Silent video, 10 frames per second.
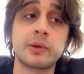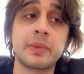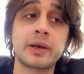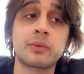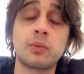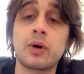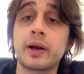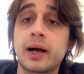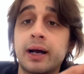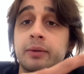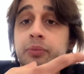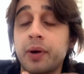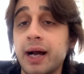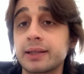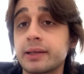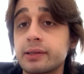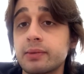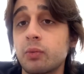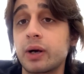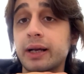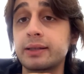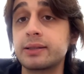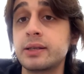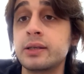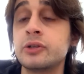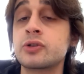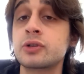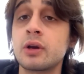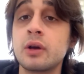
and make what I practice and what I teach,